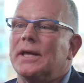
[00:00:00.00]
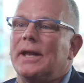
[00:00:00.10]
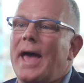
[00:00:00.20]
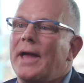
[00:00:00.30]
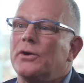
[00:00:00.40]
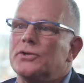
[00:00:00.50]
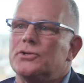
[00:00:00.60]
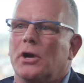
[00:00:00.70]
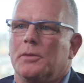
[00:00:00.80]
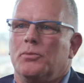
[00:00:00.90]
and accurate
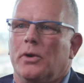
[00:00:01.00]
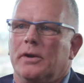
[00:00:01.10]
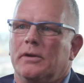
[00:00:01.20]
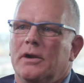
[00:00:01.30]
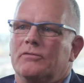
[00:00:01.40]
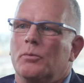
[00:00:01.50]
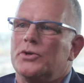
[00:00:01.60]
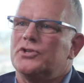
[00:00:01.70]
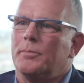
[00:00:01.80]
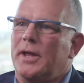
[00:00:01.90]
starting point from
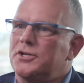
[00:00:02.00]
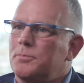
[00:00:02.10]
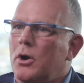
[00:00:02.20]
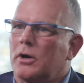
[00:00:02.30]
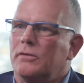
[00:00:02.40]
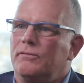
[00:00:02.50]
which to benchmark